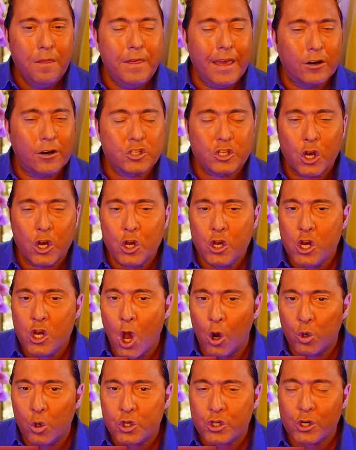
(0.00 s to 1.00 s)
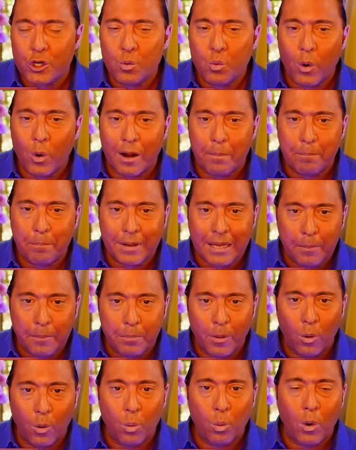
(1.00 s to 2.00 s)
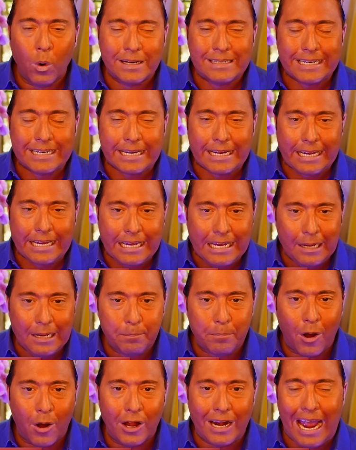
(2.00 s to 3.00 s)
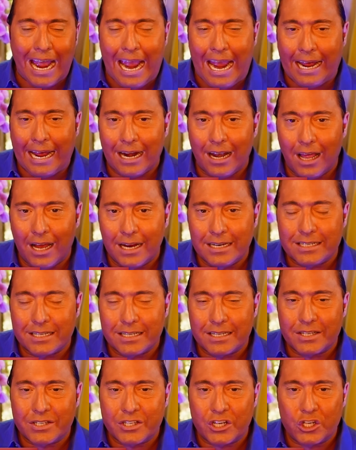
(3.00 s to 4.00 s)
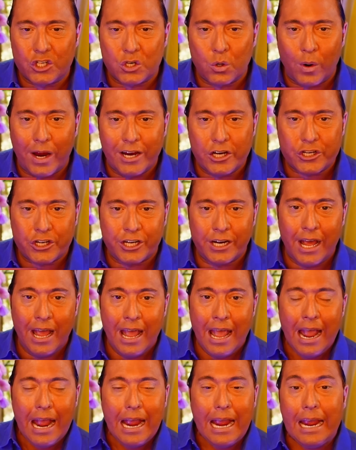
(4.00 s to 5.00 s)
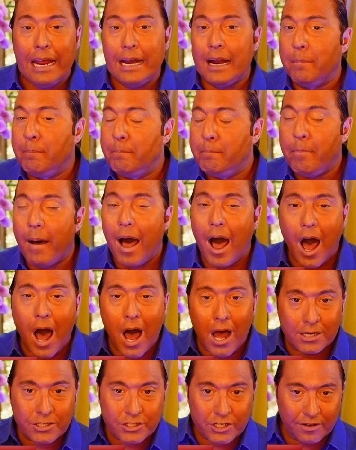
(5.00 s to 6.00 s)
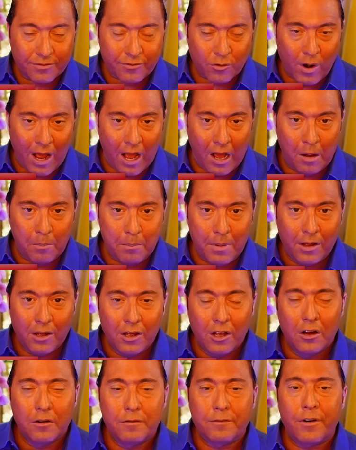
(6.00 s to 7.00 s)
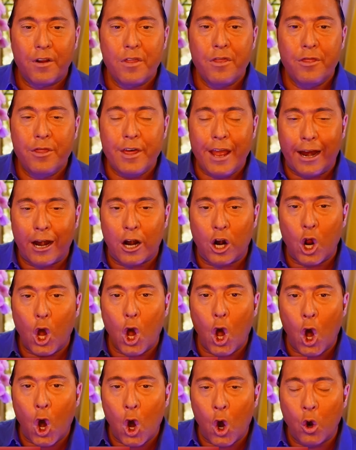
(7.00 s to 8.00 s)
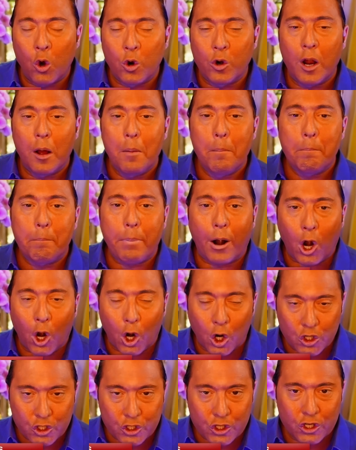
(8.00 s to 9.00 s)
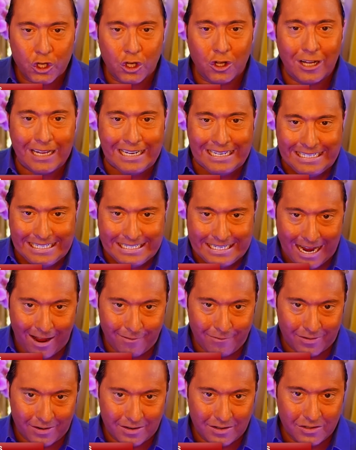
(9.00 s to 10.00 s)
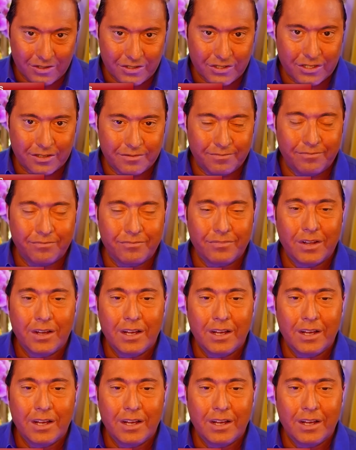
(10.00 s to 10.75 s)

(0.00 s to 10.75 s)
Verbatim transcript: There's a notion where people want to keep on analyzing the situation in a positive realm for their own personal endeavors.